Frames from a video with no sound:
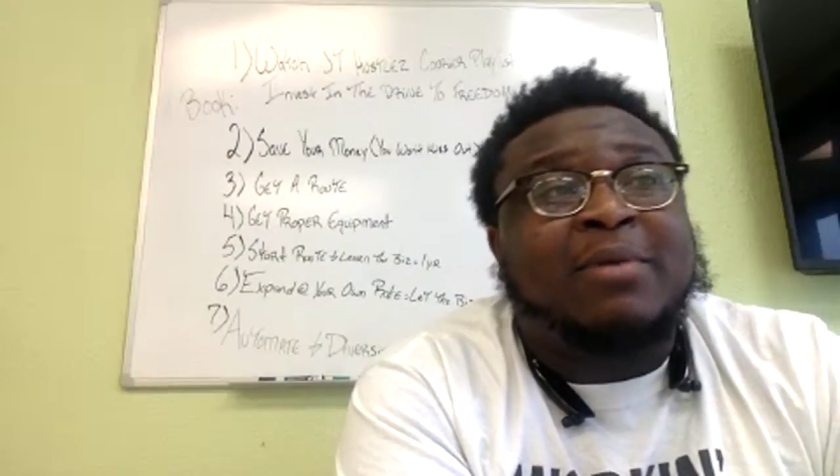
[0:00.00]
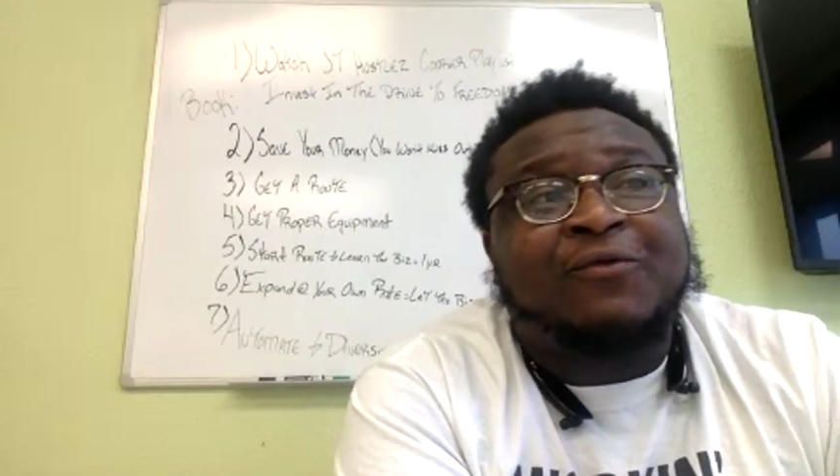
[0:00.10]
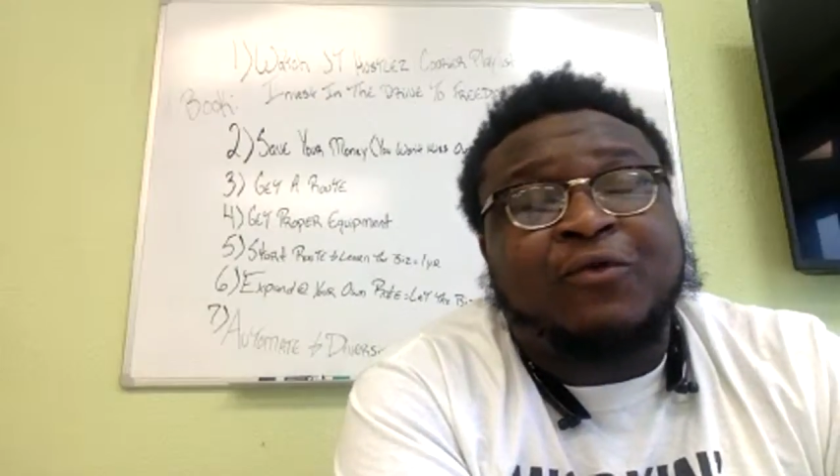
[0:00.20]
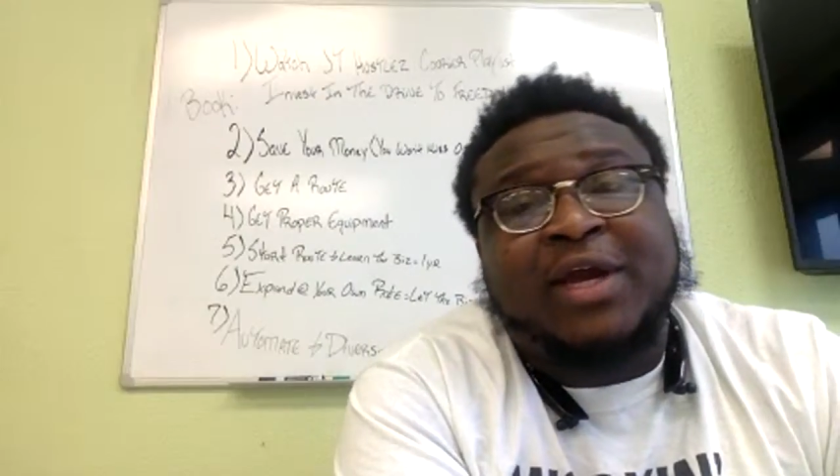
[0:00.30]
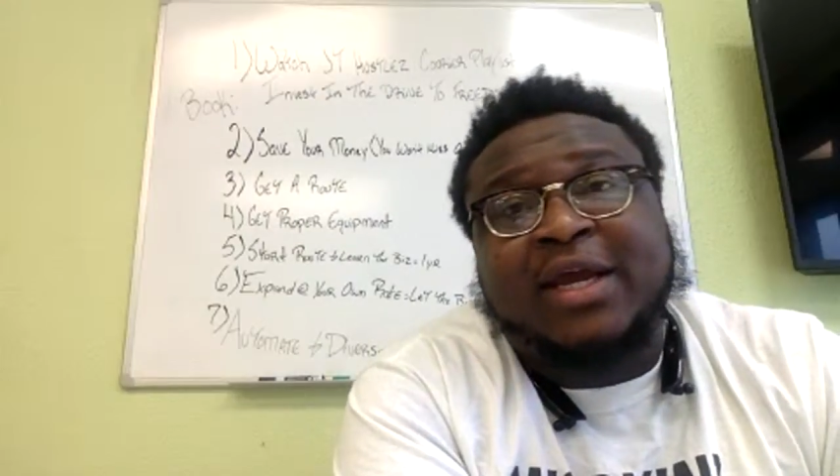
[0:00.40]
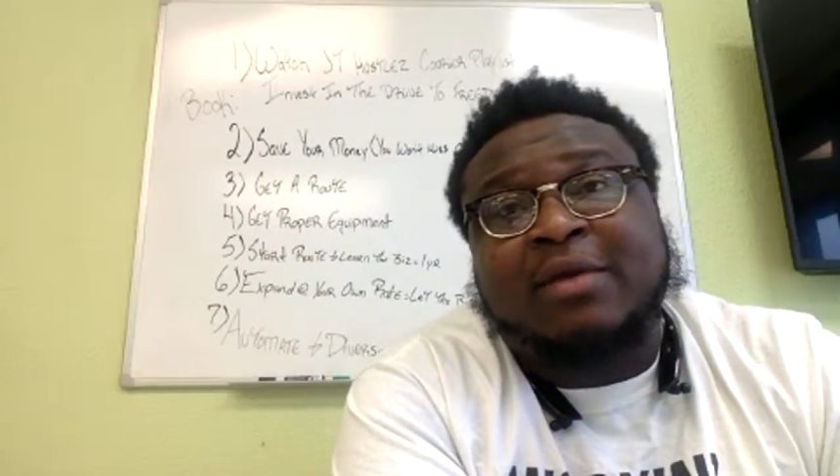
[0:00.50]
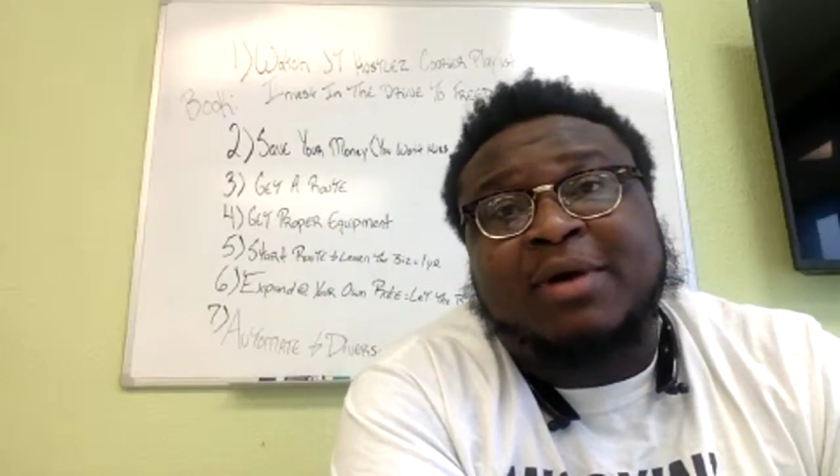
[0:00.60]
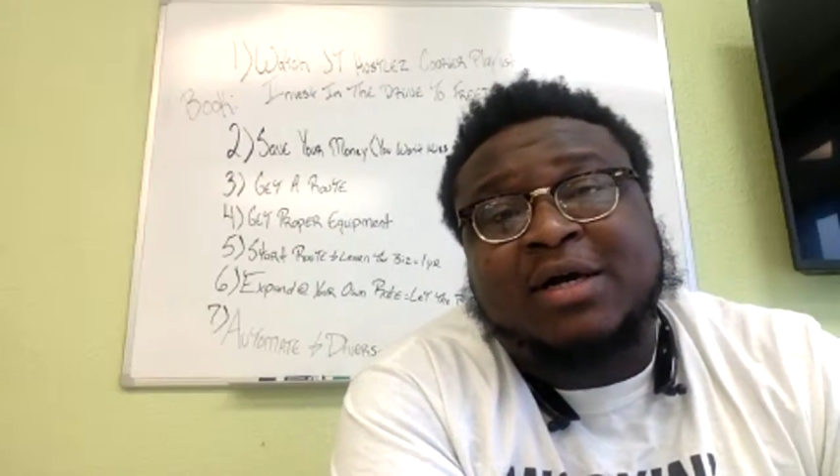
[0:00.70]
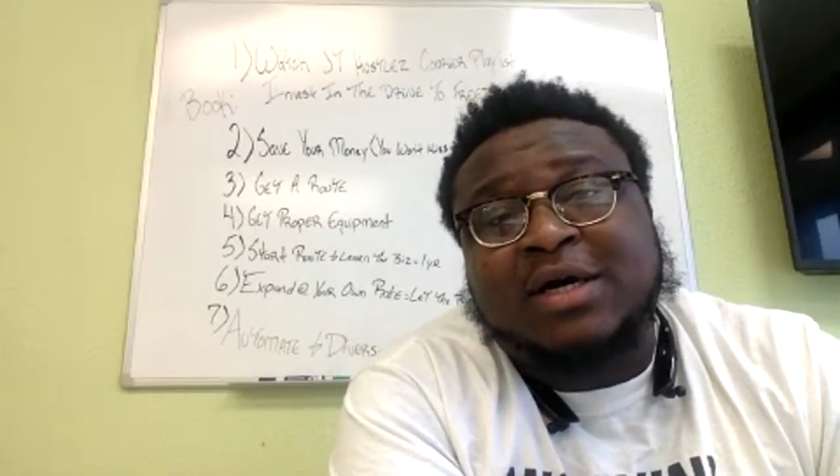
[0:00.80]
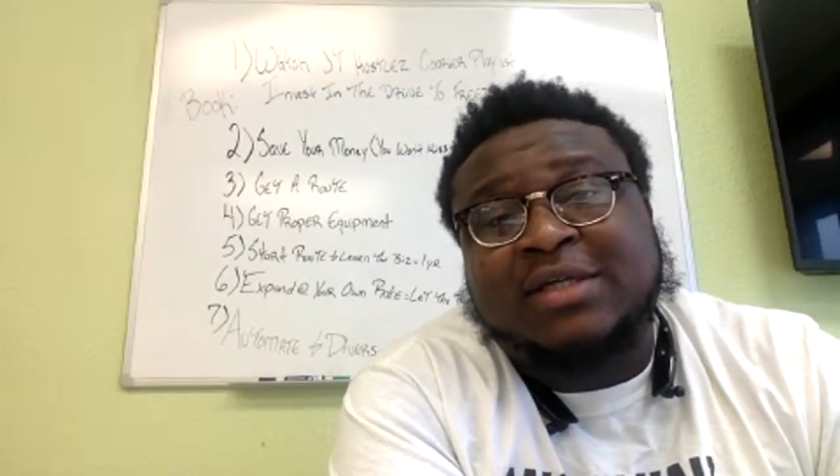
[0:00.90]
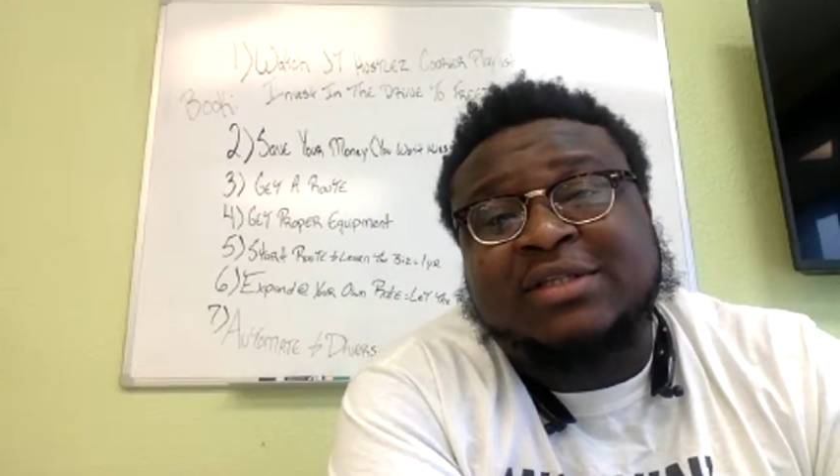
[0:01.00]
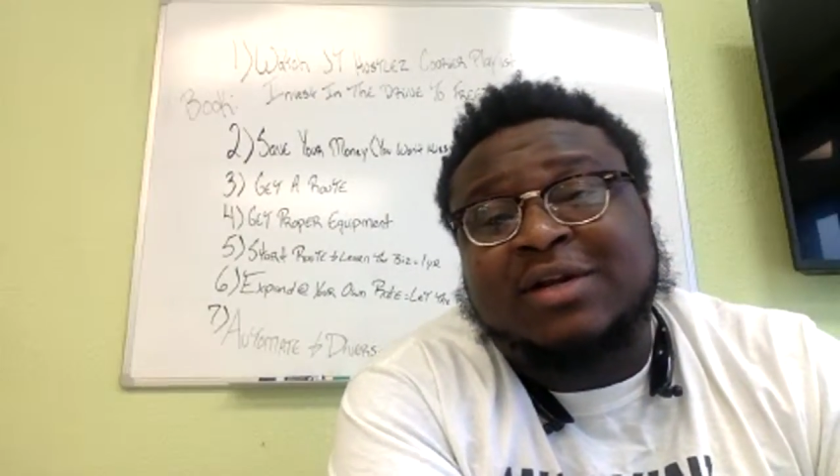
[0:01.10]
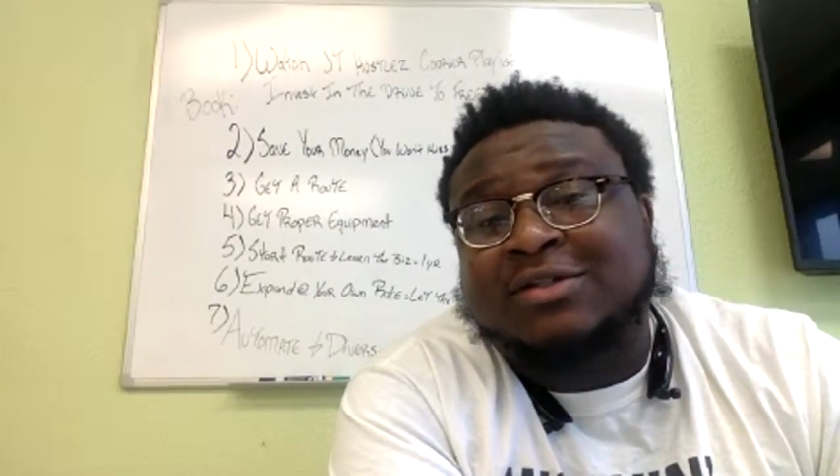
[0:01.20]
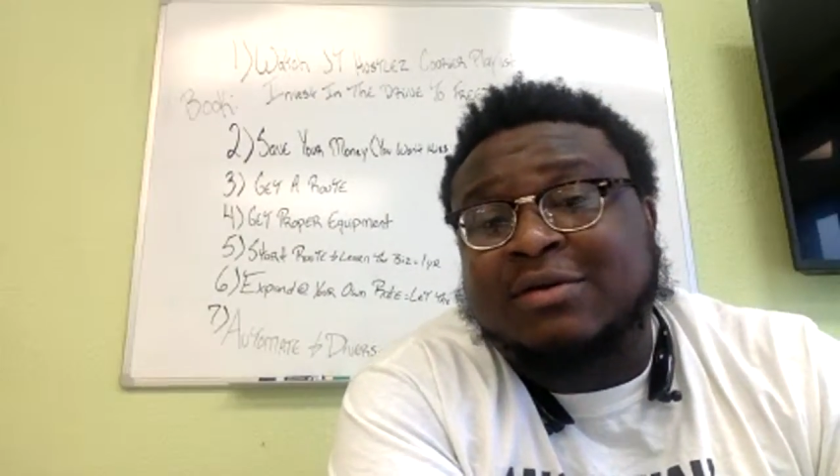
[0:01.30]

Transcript: my friend or my cousin or